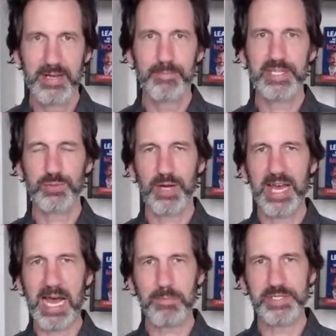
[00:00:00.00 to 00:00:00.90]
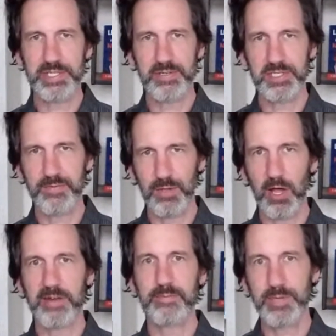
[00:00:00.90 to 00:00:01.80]
Because what happens is if a
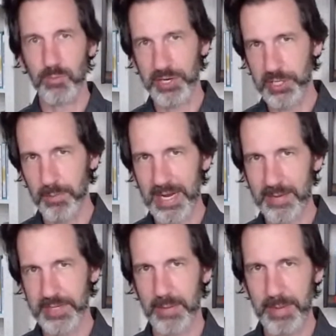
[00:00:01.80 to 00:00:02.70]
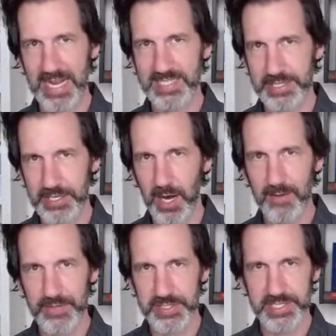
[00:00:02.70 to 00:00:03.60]
lot of them want to come back to the
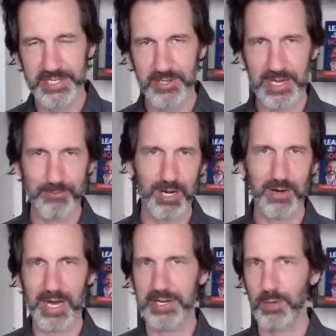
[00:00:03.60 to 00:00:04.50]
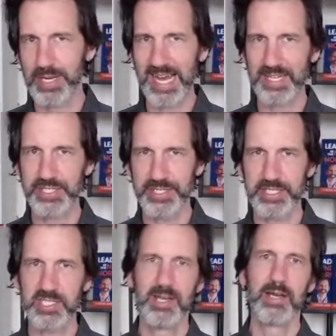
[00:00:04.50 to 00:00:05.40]
office, and then you're like, well, I know we asked you
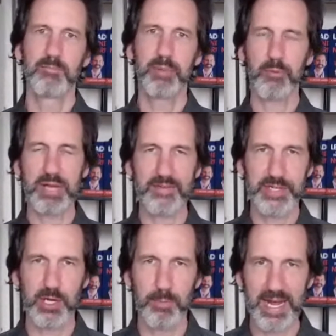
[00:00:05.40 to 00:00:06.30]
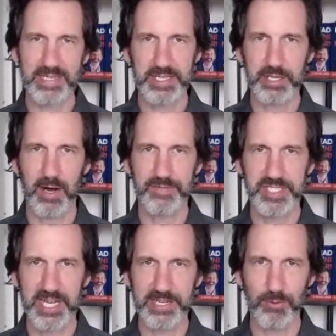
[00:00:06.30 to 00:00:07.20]
this, but we have to go back to the
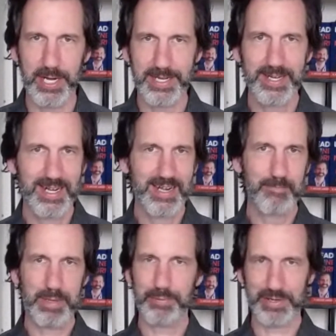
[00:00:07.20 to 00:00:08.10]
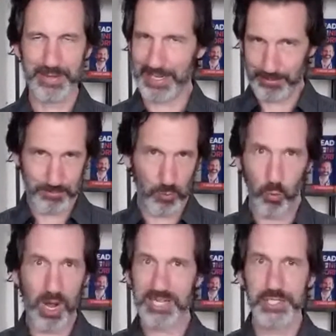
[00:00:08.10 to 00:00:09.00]
office anyway, people are going to be like, well,
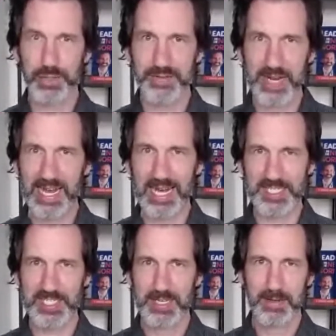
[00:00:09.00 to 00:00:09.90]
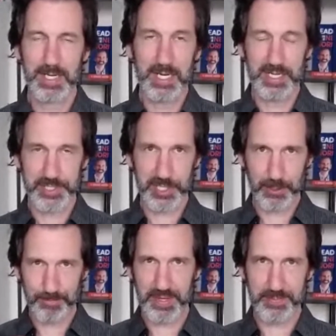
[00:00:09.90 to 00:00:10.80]
why did you even ask? And
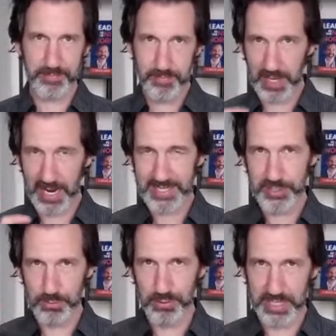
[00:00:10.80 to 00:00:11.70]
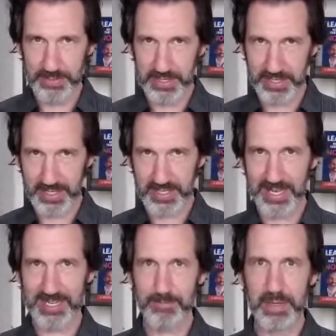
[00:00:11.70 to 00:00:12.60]
so I do believe in
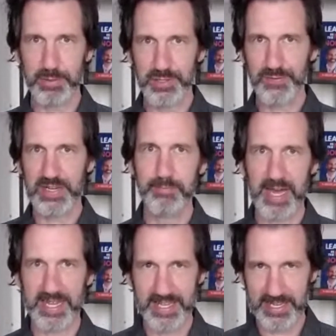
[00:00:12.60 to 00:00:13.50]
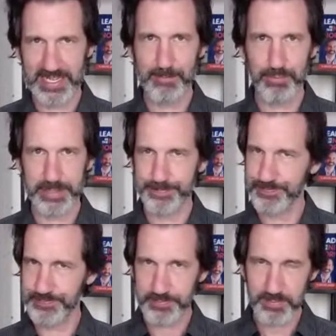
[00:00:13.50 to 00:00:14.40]
getting people's feedback, getting input,
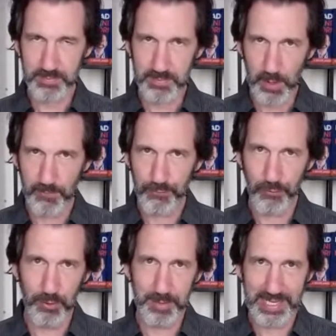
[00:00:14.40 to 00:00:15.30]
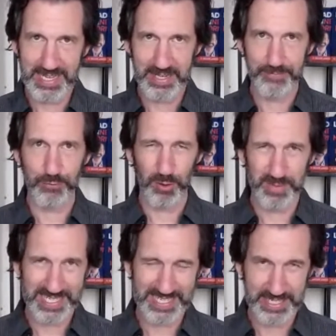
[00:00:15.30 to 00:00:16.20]
formally
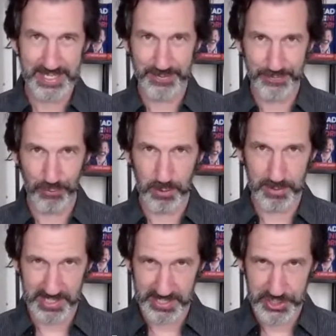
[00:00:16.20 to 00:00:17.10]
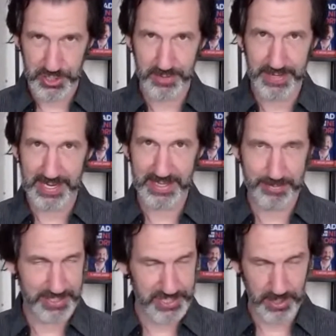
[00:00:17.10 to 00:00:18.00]
and informally surveying.
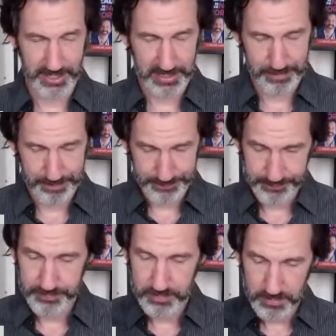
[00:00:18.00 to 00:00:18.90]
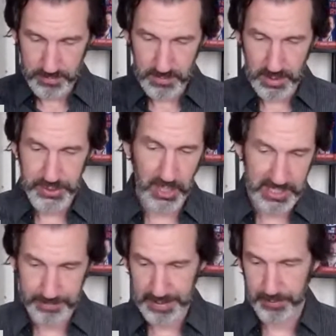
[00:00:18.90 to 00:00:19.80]
That means talking
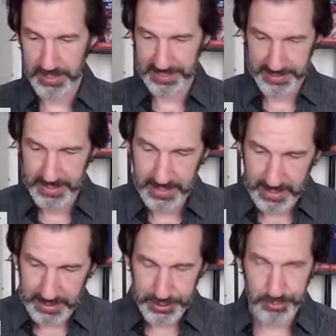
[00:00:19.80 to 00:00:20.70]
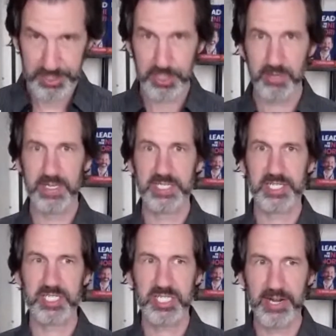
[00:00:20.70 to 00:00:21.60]
to people, doing surveys,
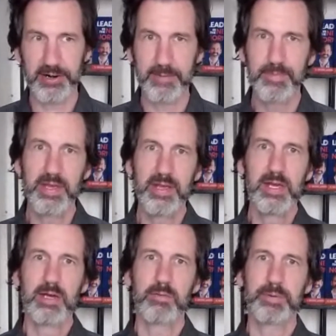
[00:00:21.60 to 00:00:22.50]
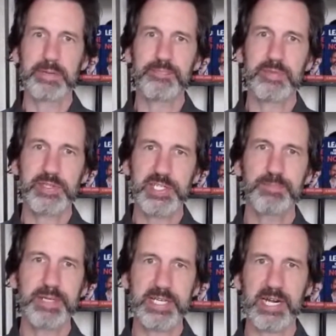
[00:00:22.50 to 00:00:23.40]
etc. But
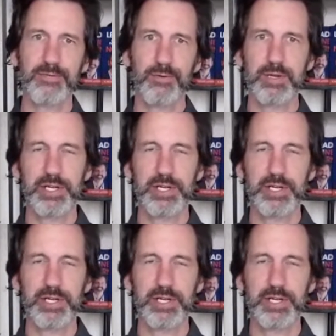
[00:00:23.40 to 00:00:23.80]
just be careful.